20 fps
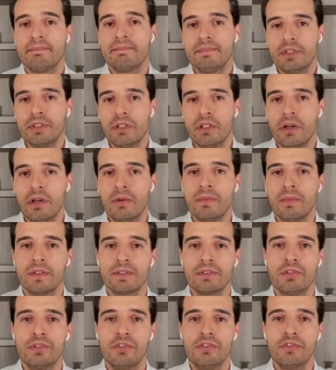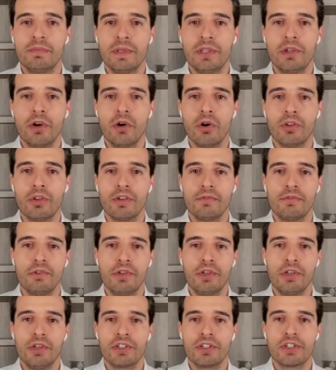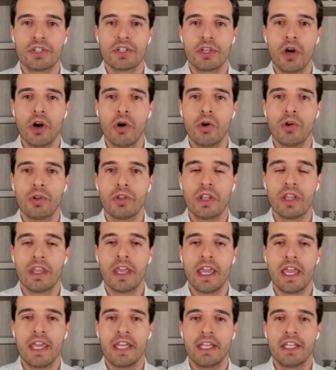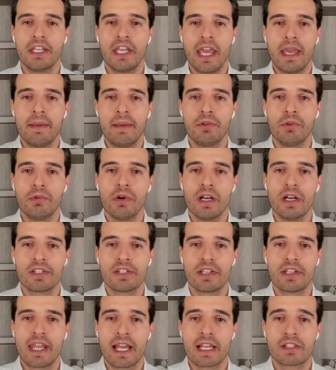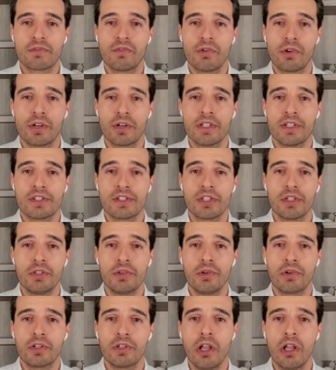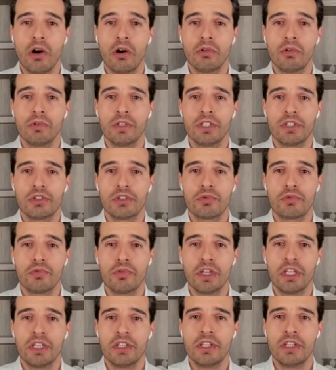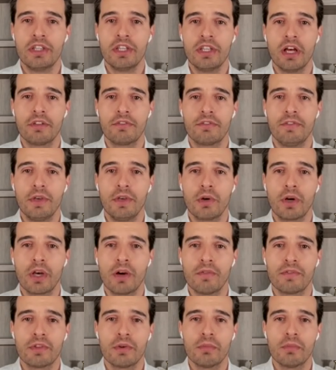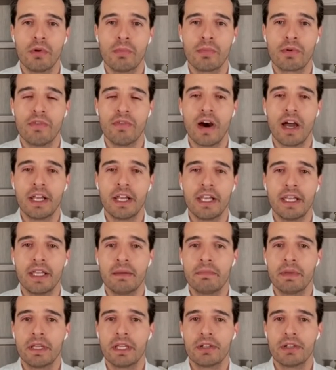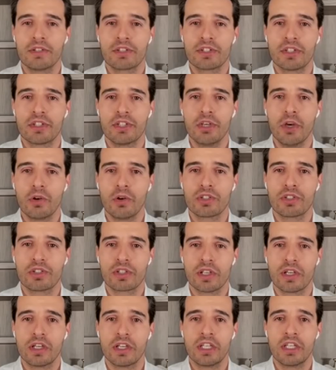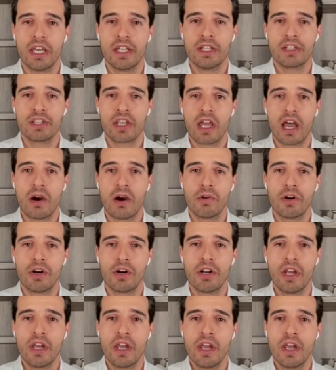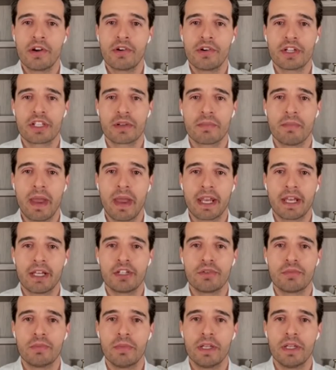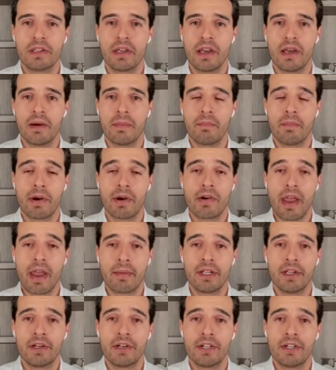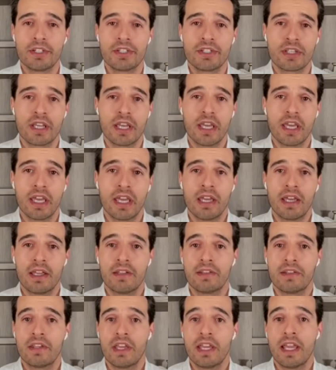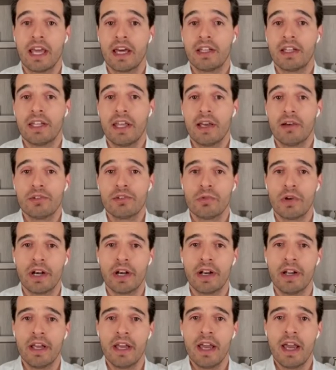You know, truth be told, a few years ago, they came to us and asked for an unsecured loan, which we did not feel comfortable providing because it goes against our risk management parameters, and they got it elsewhere.